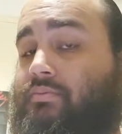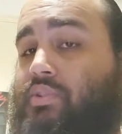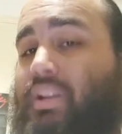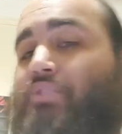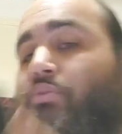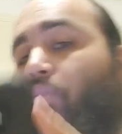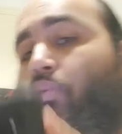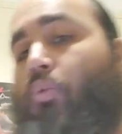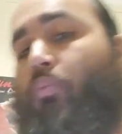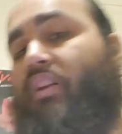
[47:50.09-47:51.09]
So that's what the
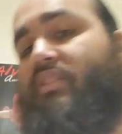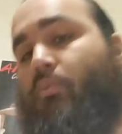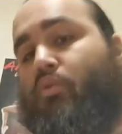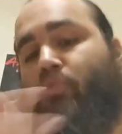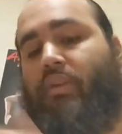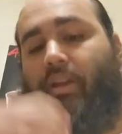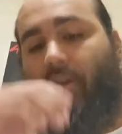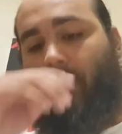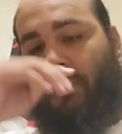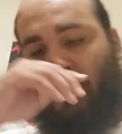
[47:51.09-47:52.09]
wormwood is, that we're drinking a
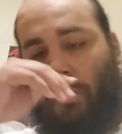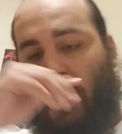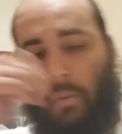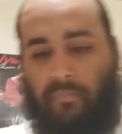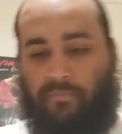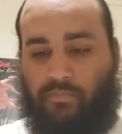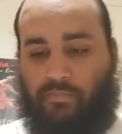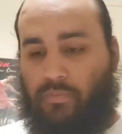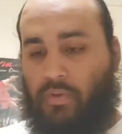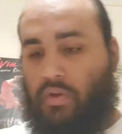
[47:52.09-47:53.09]
curse, right?
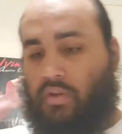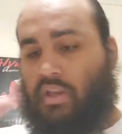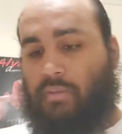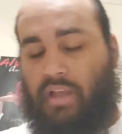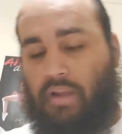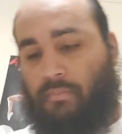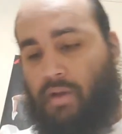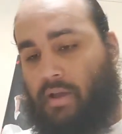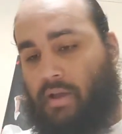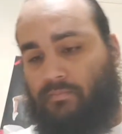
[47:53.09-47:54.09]
Keep that in
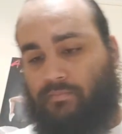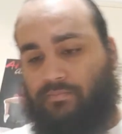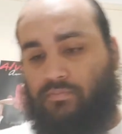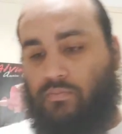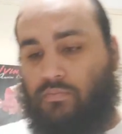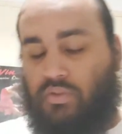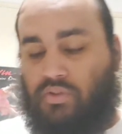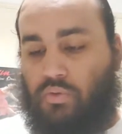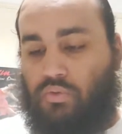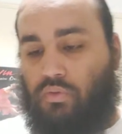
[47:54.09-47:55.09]
mind. Let's
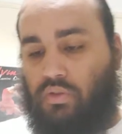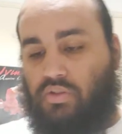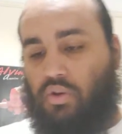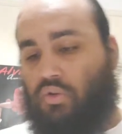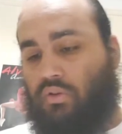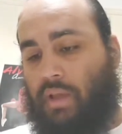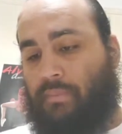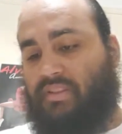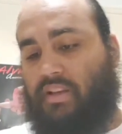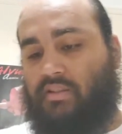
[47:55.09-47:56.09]
hold
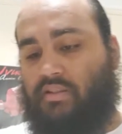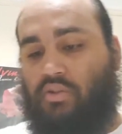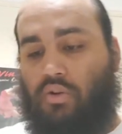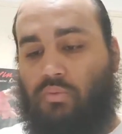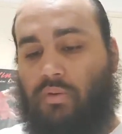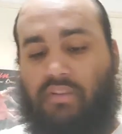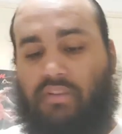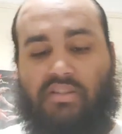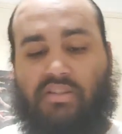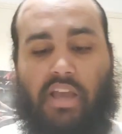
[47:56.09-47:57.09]
Lamentations. Let's go to
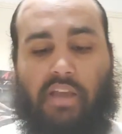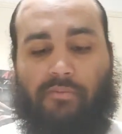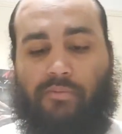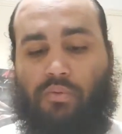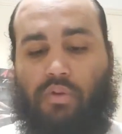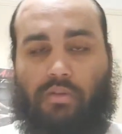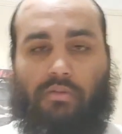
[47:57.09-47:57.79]
Revelations 8 and 4.